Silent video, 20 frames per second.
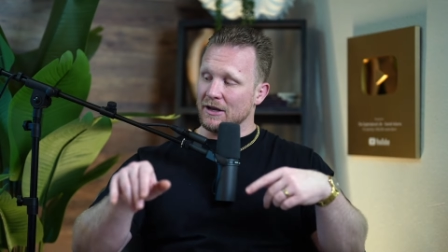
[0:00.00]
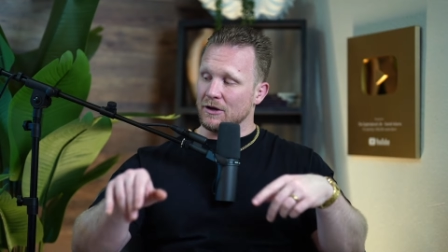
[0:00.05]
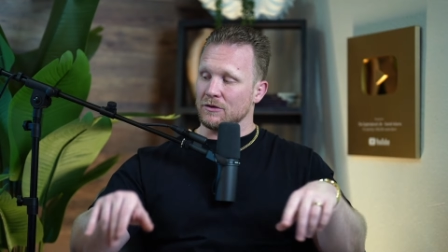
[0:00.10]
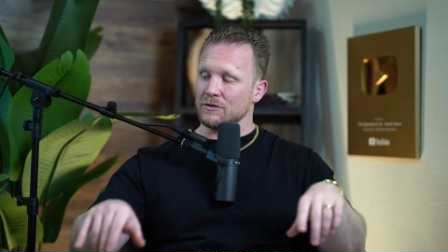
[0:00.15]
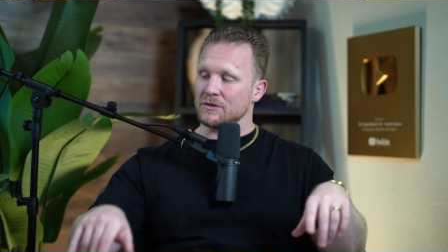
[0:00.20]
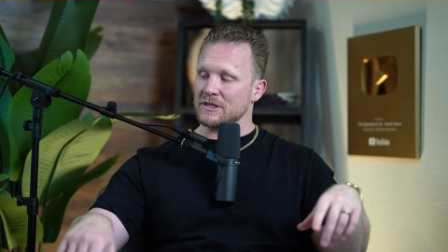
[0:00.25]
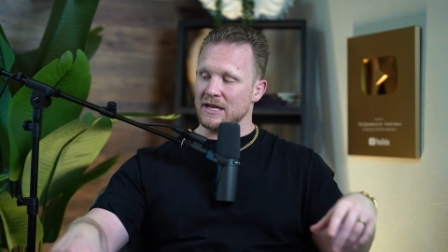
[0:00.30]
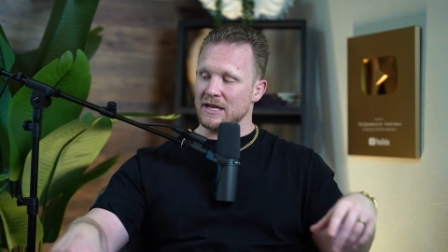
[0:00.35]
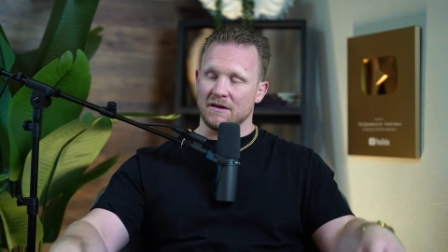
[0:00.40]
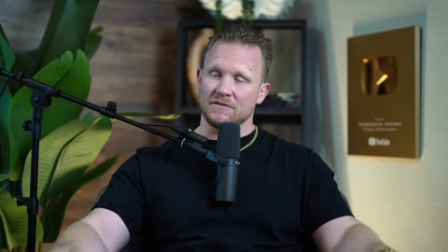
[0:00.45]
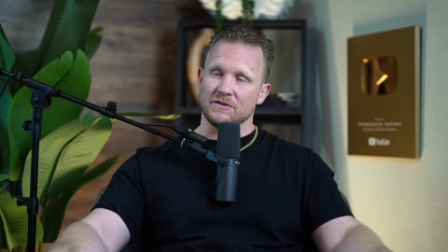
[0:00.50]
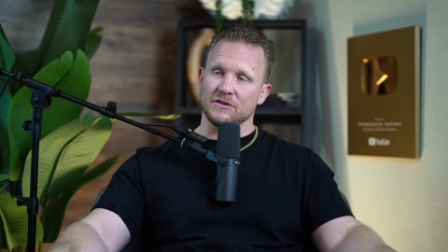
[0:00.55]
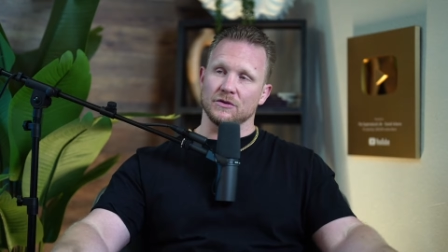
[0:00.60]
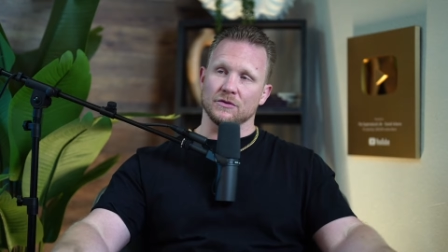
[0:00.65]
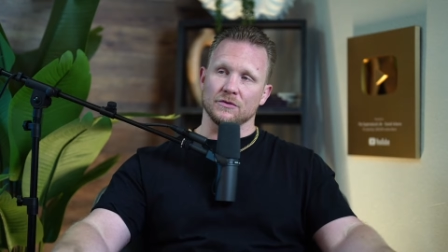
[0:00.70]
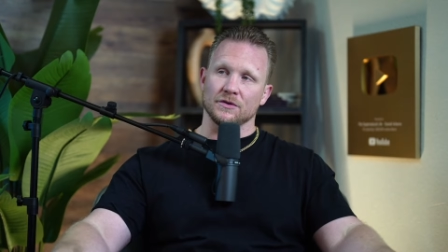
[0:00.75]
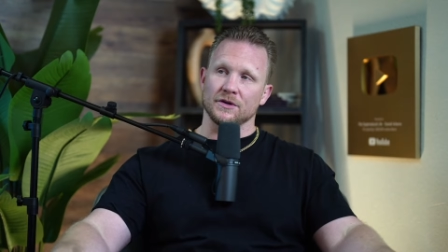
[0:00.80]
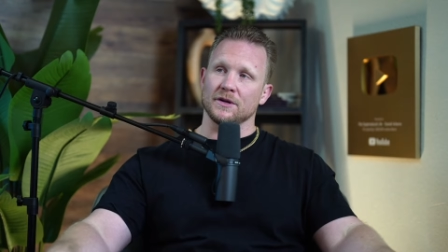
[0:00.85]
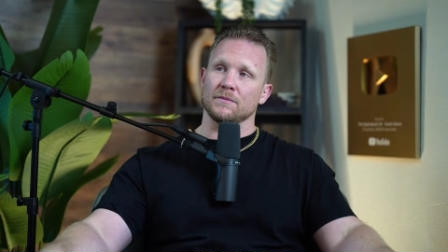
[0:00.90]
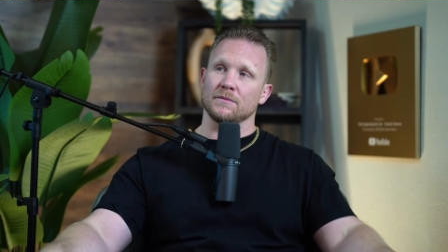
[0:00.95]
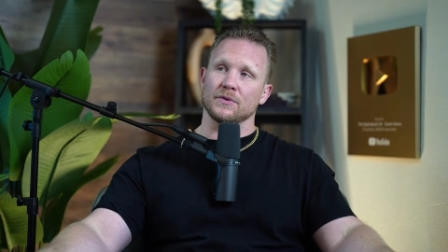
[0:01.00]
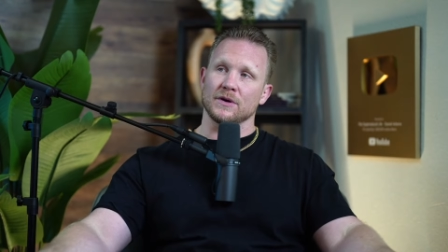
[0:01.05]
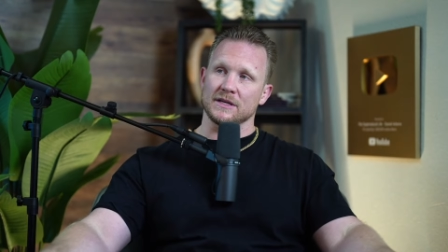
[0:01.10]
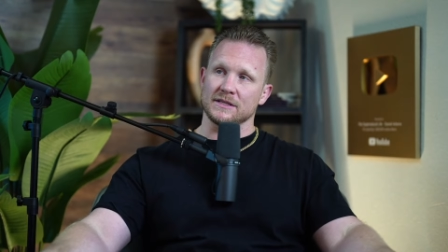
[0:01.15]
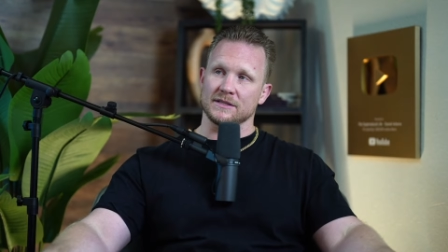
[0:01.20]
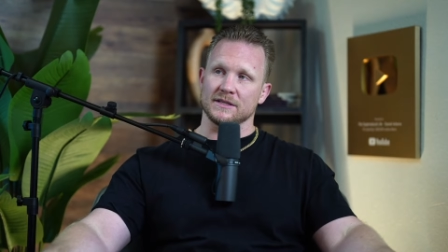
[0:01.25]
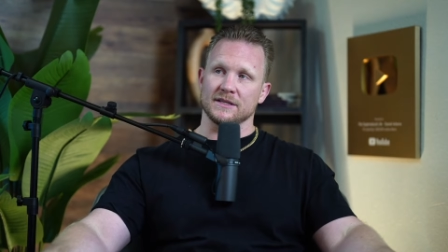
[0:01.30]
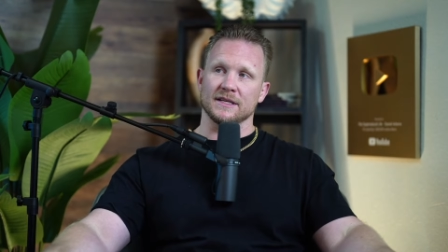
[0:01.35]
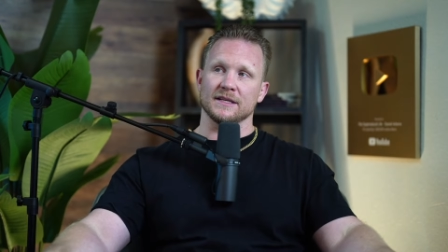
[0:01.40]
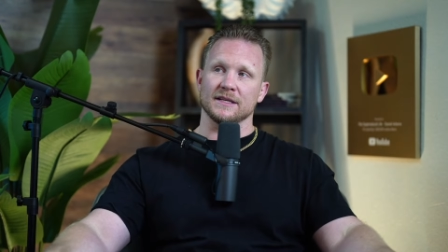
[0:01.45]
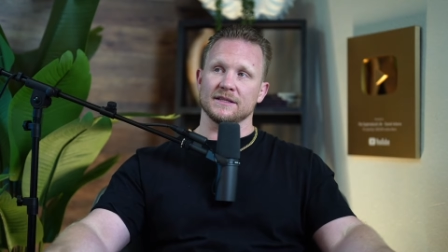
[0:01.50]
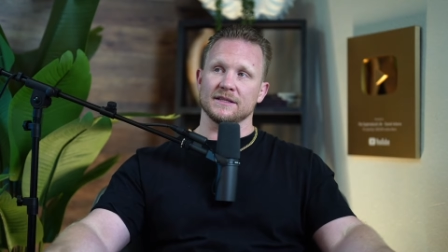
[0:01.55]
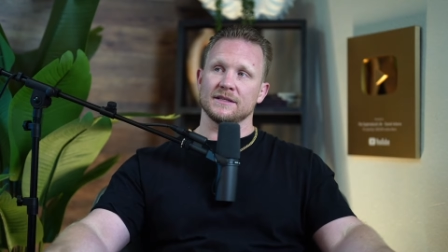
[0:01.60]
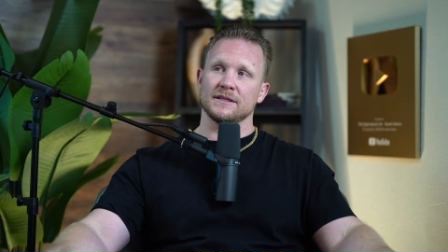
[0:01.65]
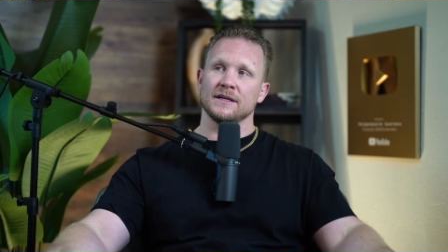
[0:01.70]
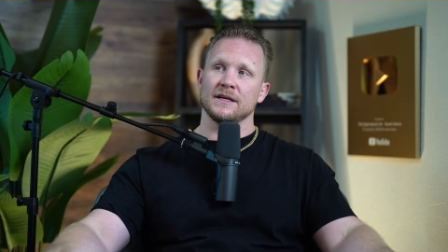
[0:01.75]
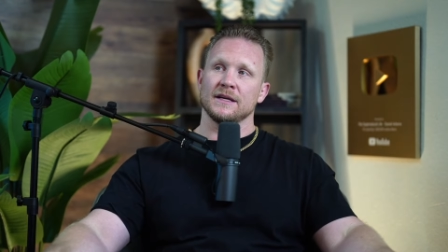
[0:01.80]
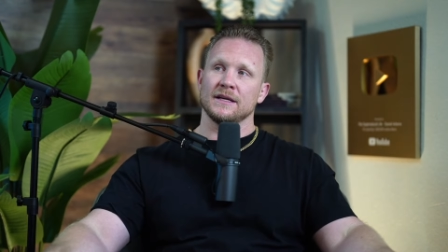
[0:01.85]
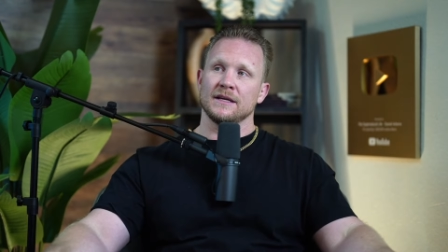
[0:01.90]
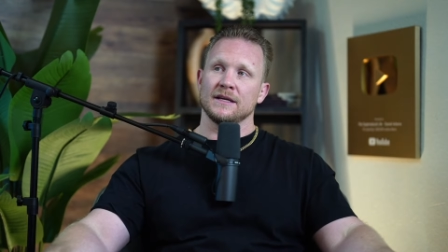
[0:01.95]
El Salvadorian presidents.
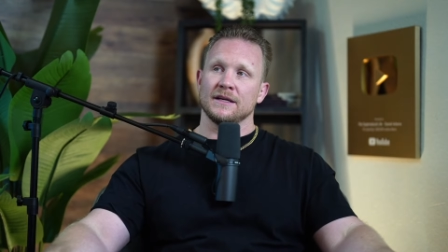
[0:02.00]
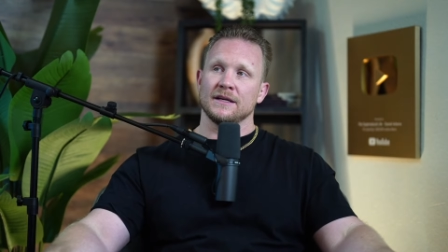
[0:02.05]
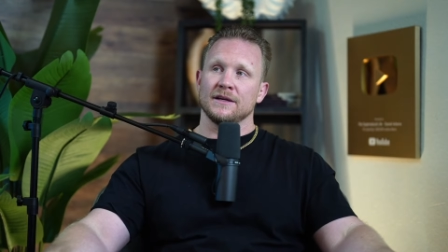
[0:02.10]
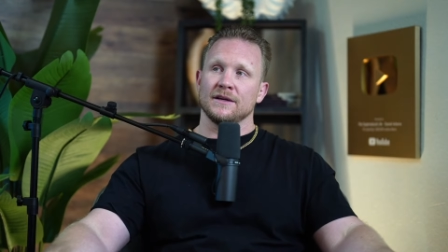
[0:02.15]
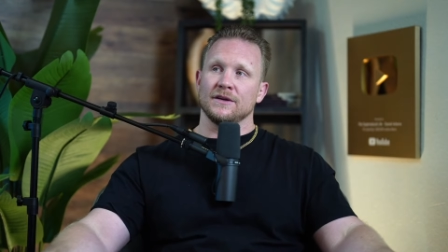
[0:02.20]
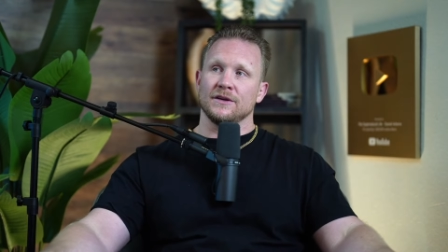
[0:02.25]
Mm-hmm.